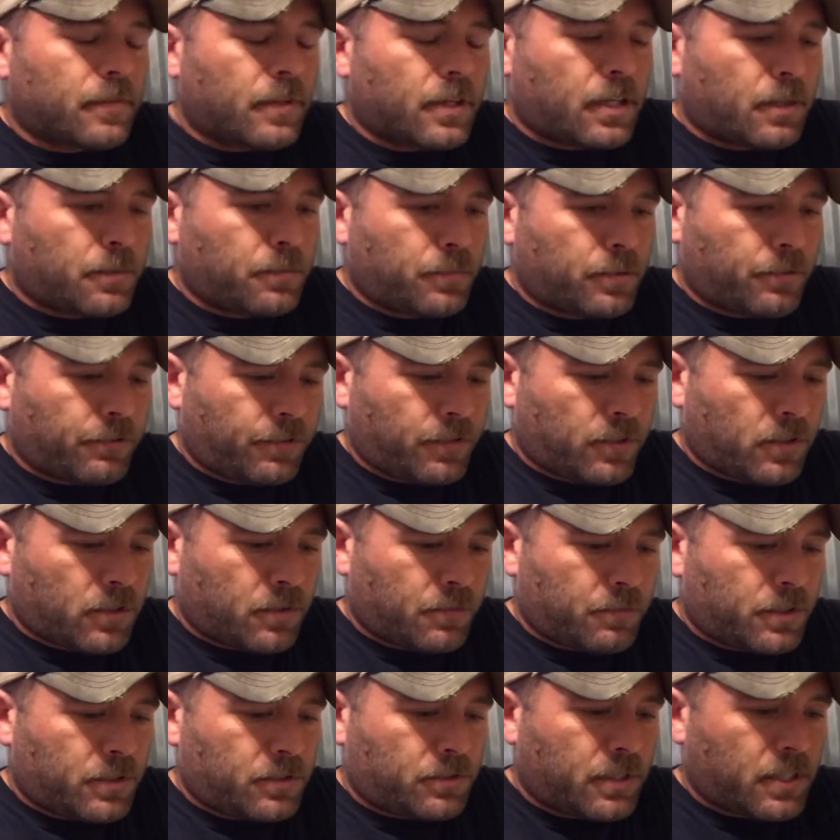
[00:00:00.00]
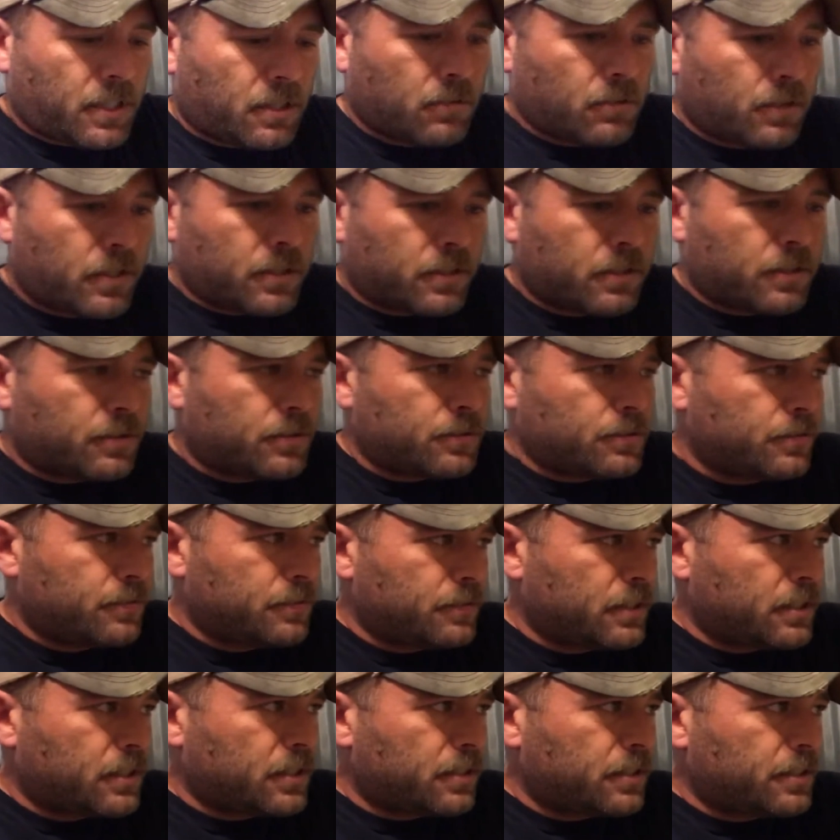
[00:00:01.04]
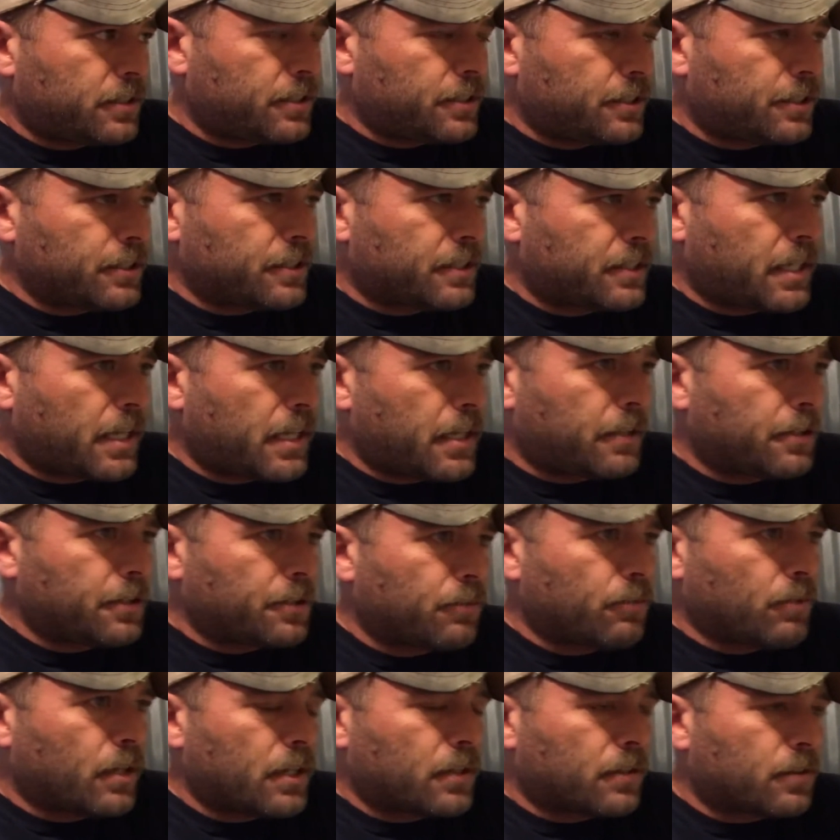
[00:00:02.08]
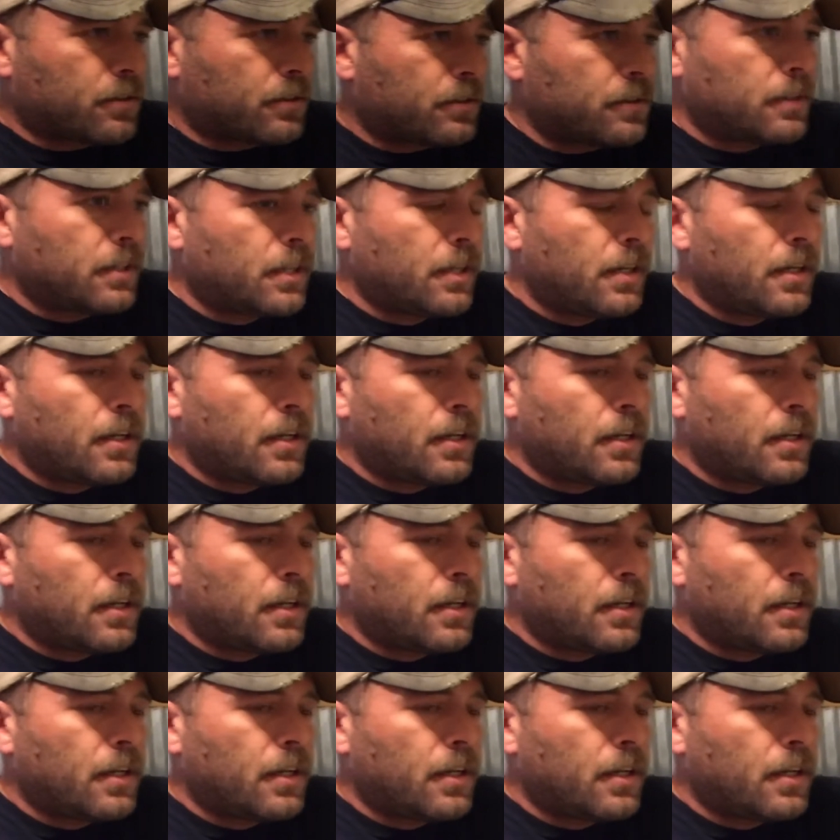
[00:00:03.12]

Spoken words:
I prefer a mil dot reticle. This is just your standard reticle.